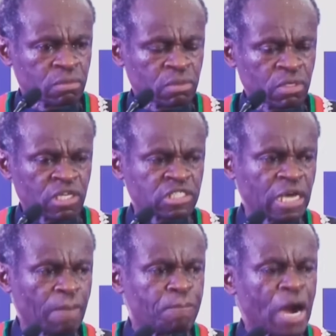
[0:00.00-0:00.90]
It is
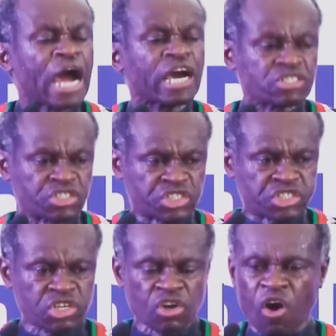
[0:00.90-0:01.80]
a
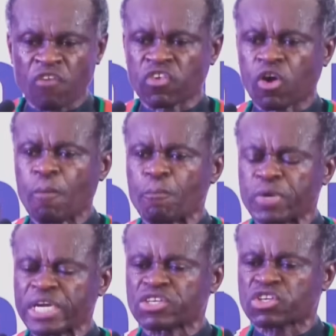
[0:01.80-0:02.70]
badge of
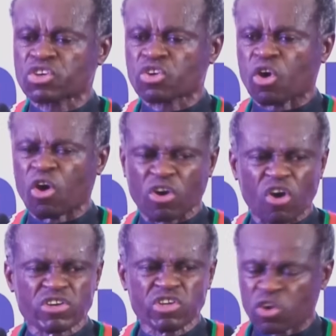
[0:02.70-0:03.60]
complete
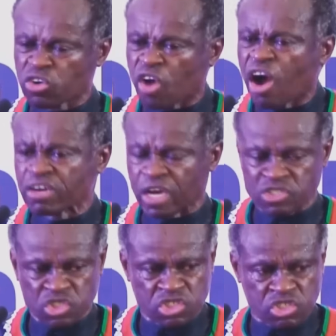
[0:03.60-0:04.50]
colonial
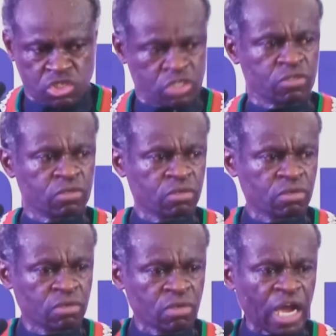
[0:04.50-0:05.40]
conquest.
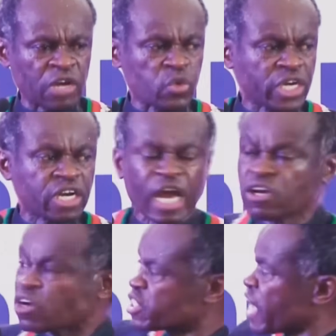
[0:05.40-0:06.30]
And we
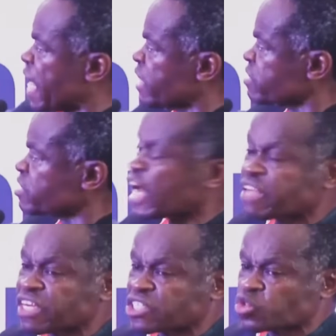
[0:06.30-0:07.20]
cannot enter
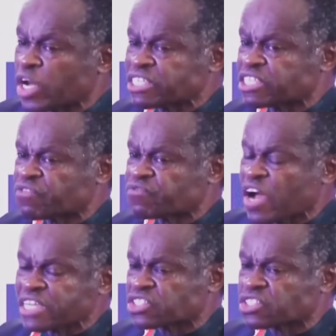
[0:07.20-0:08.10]
the
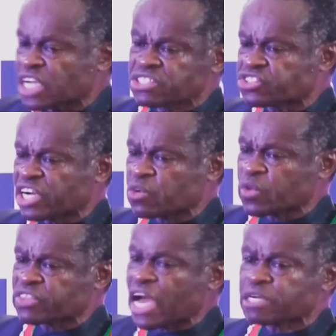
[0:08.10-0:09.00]
21st century
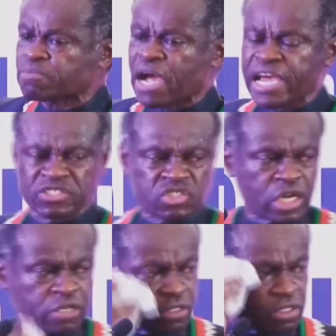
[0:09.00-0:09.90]
with that mindset.